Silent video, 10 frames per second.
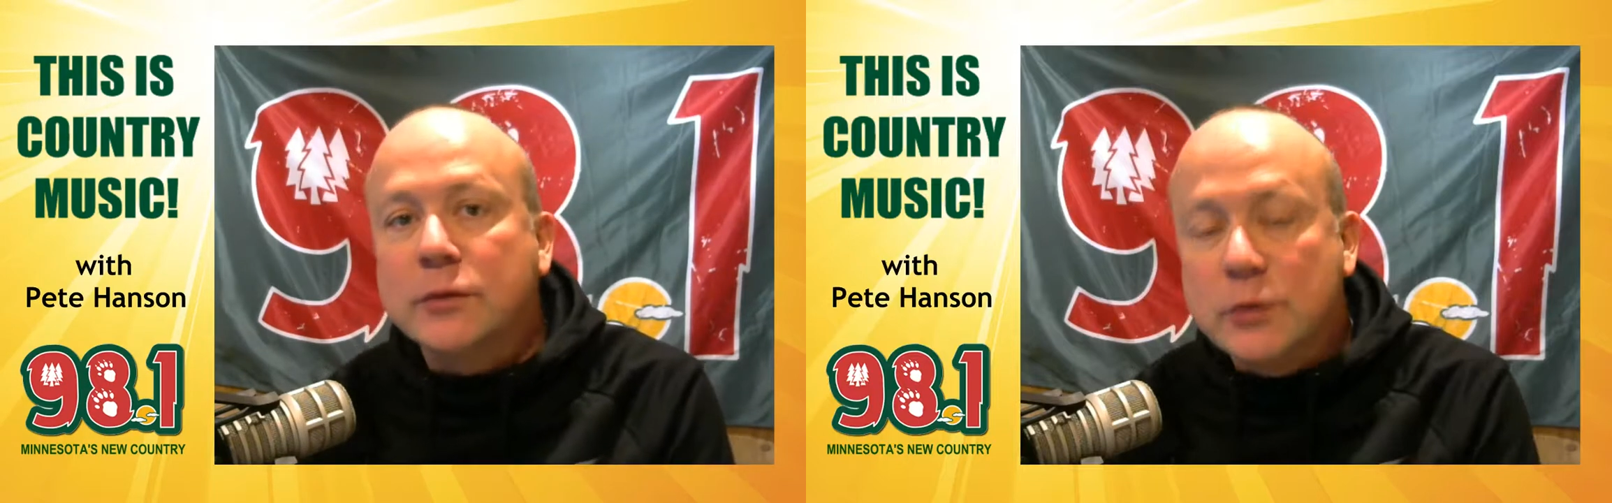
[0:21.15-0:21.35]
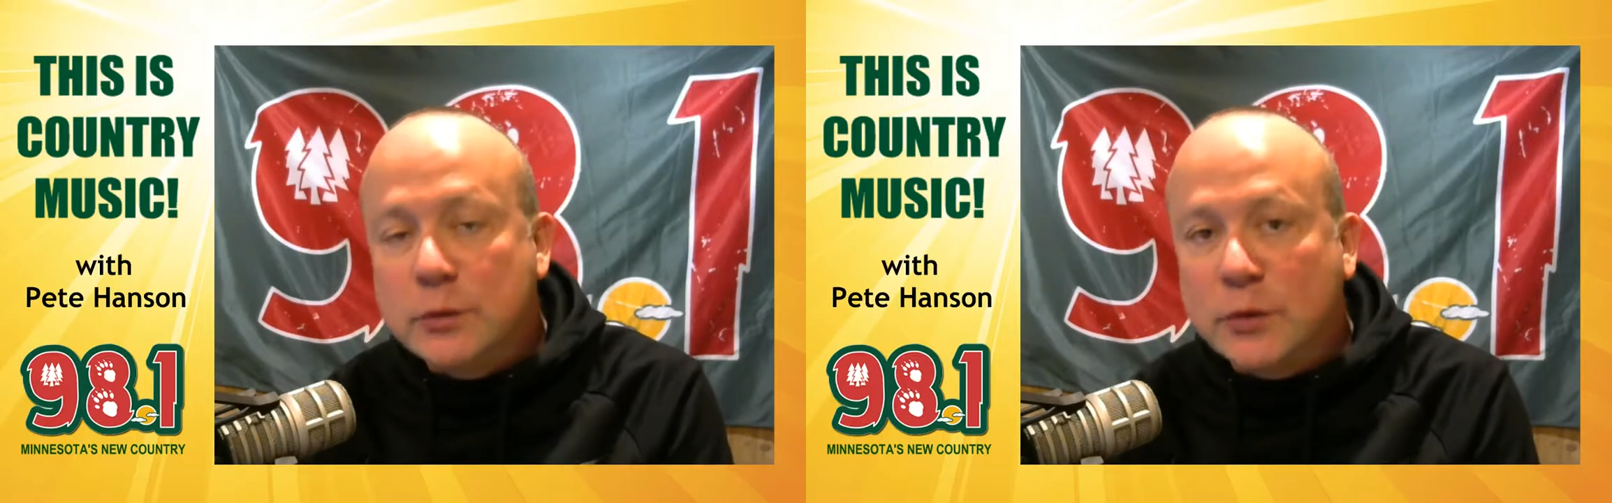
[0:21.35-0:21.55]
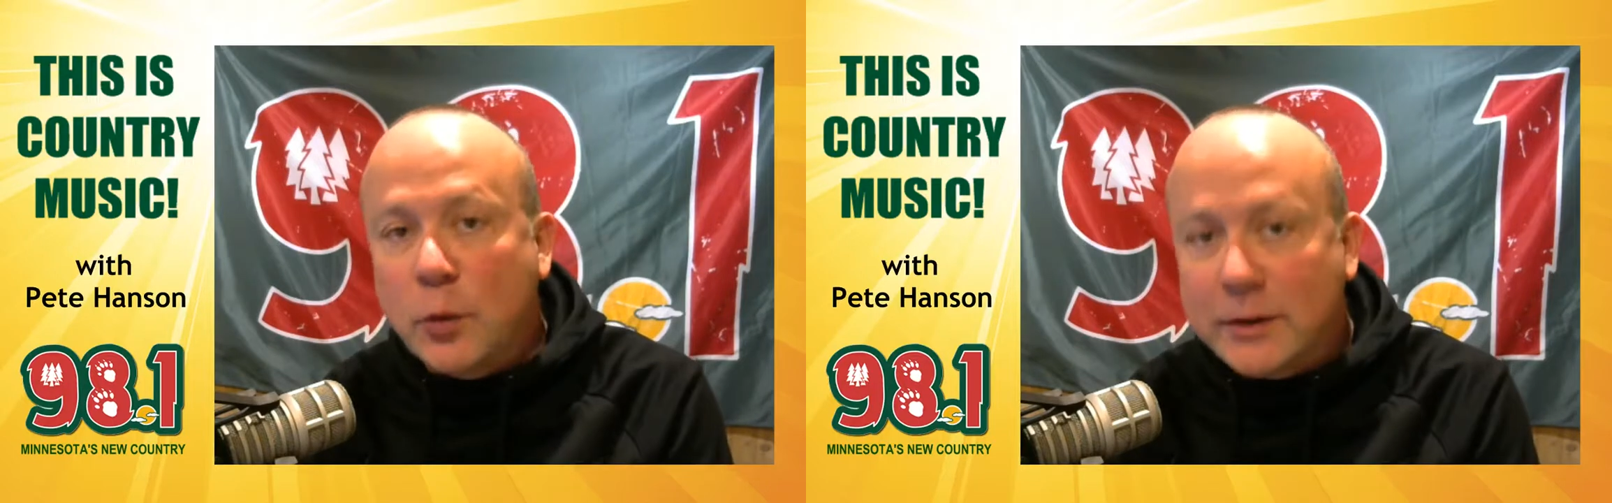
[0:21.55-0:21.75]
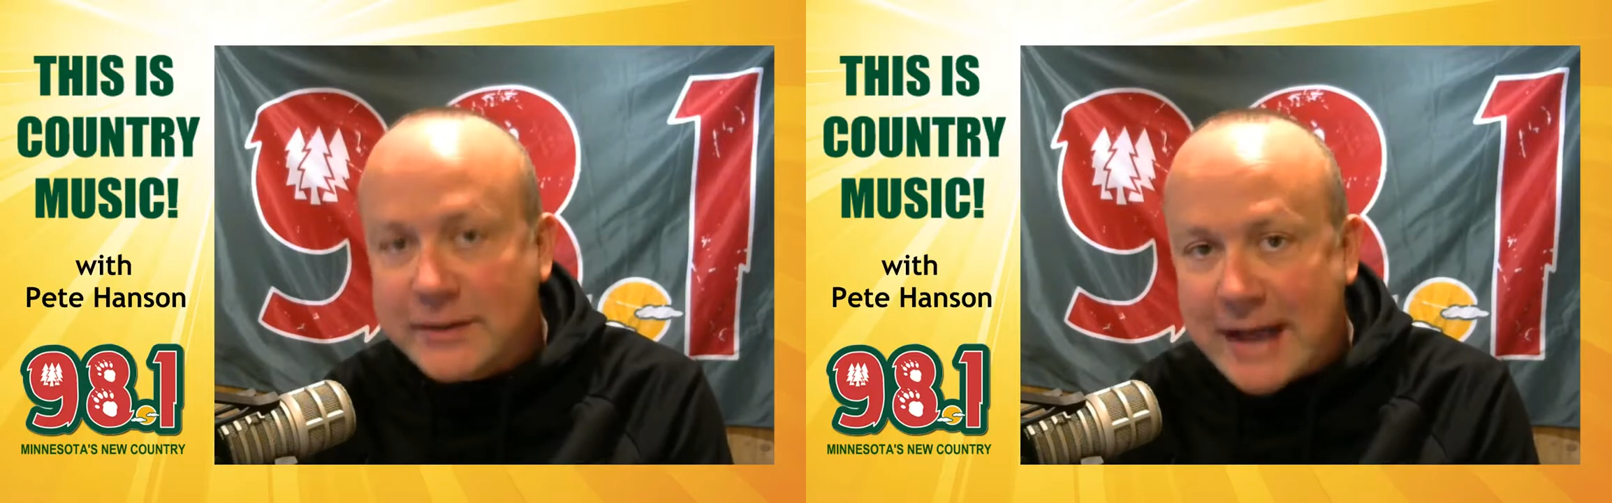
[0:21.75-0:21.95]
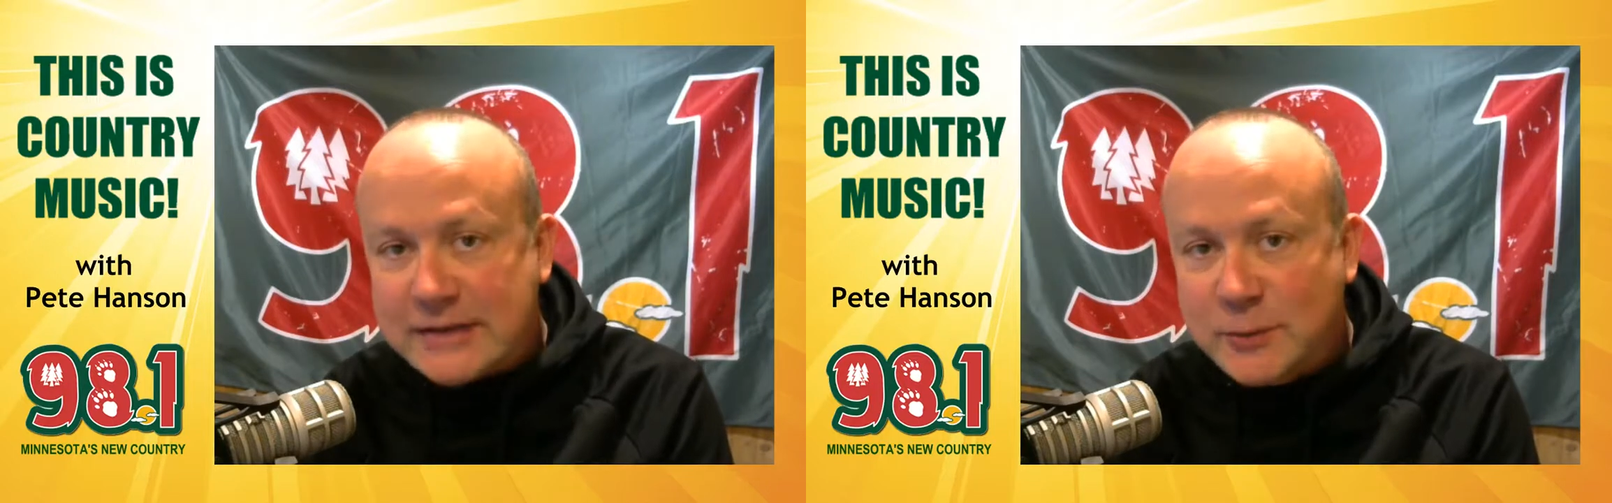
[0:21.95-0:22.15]
new tour
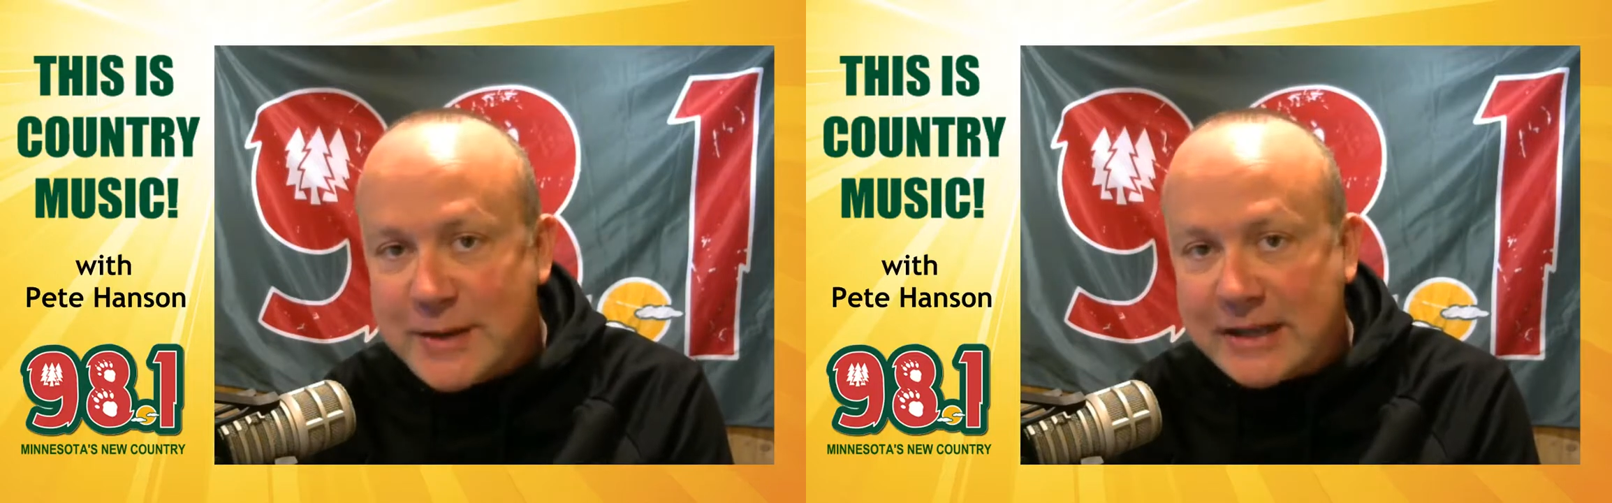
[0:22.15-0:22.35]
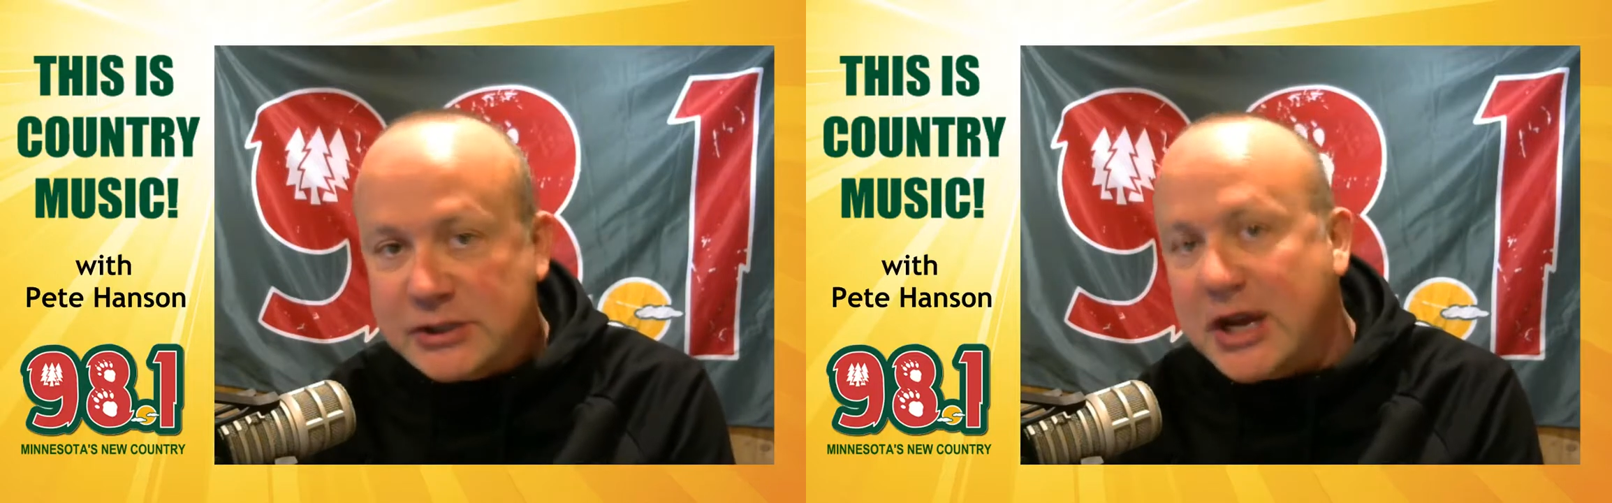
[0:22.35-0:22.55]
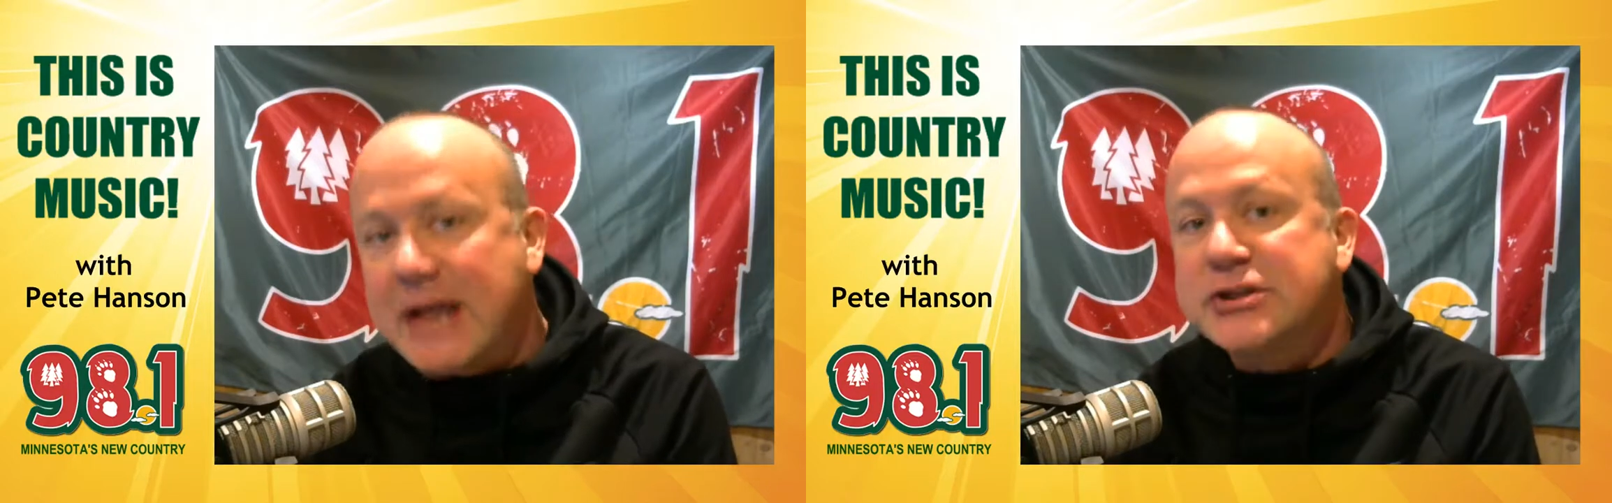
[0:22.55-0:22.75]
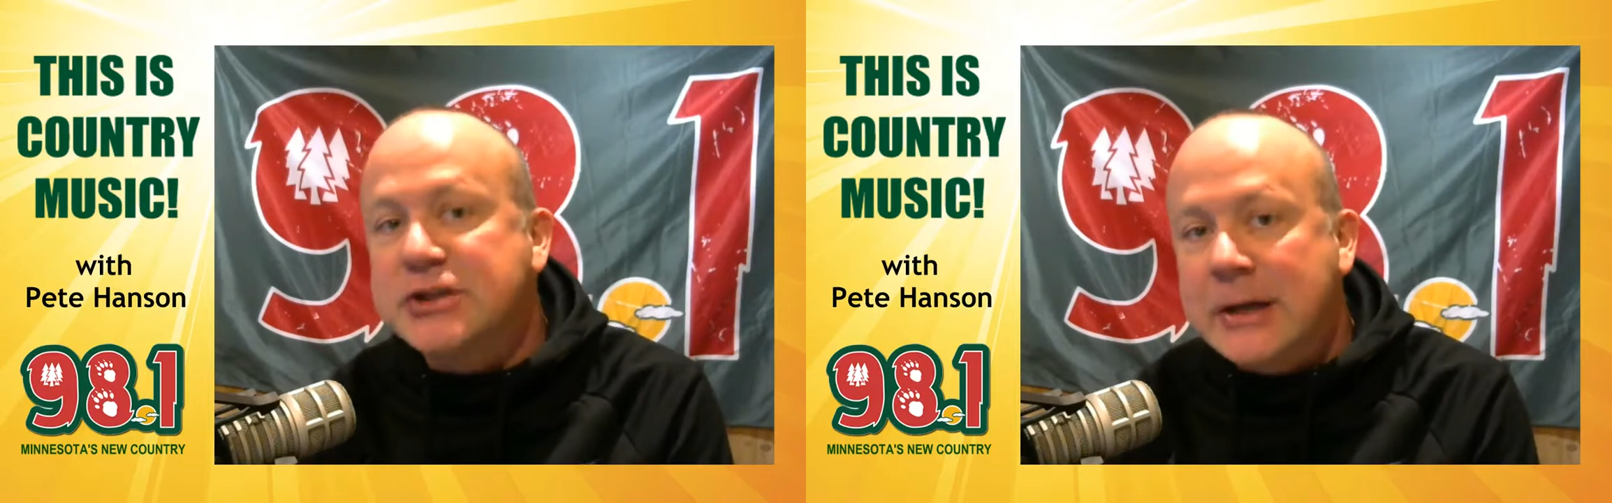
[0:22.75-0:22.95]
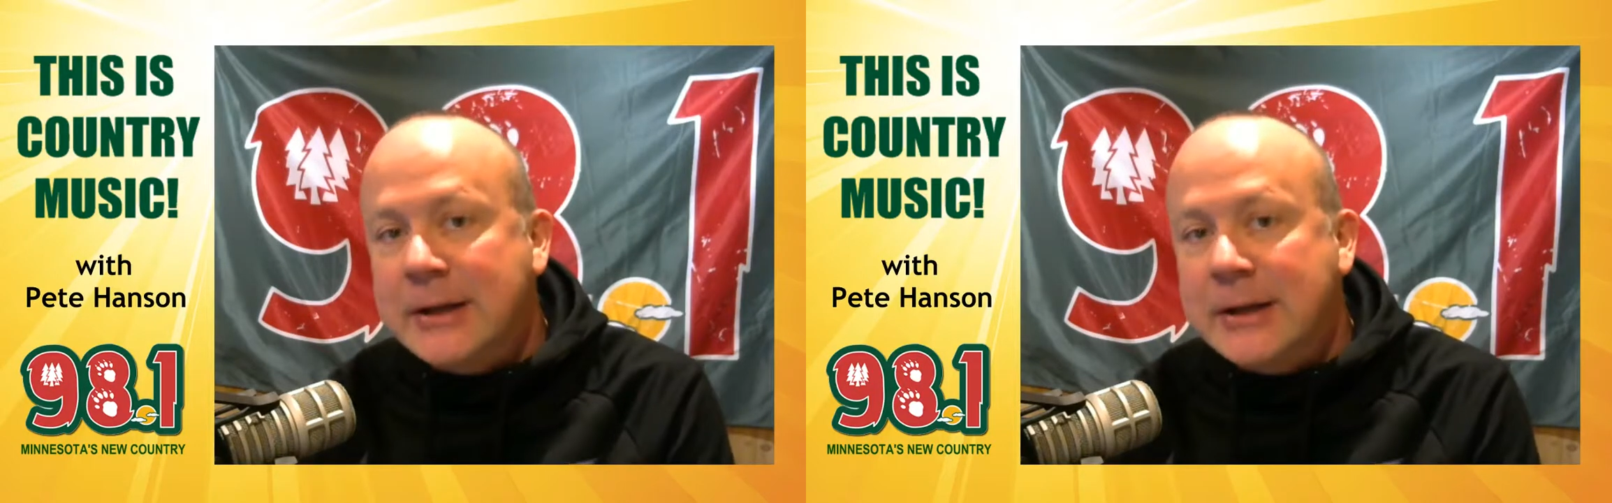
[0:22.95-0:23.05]
last week and changed